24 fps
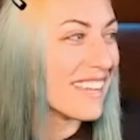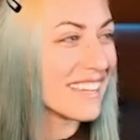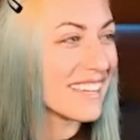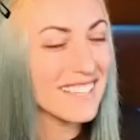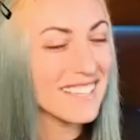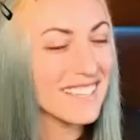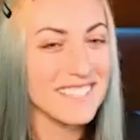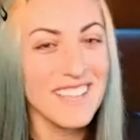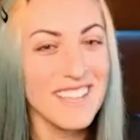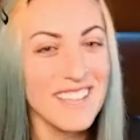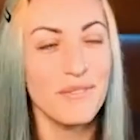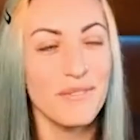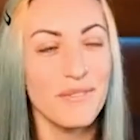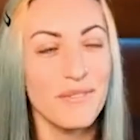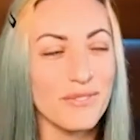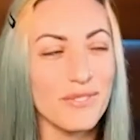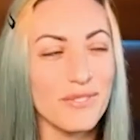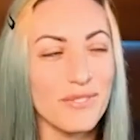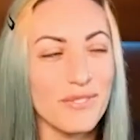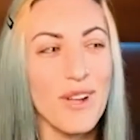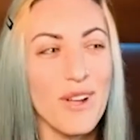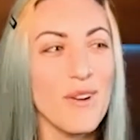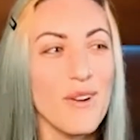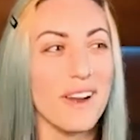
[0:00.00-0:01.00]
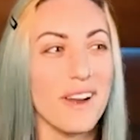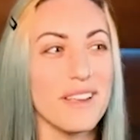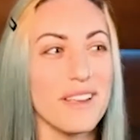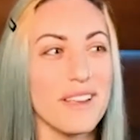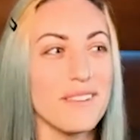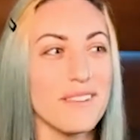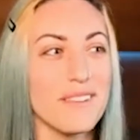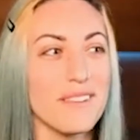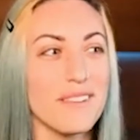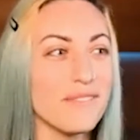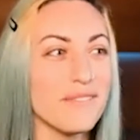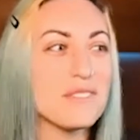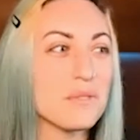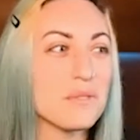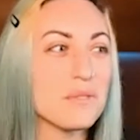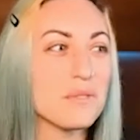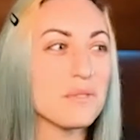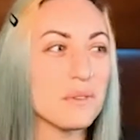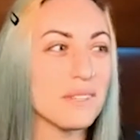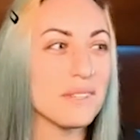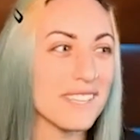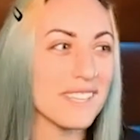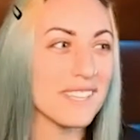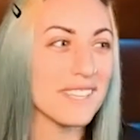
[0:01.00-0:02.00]
it doesn't flow right
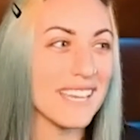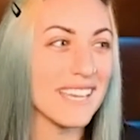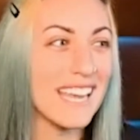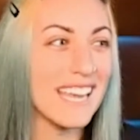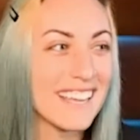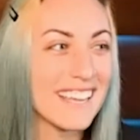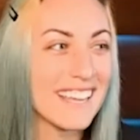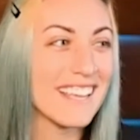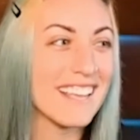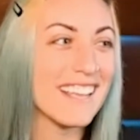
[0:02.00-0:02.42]
visually.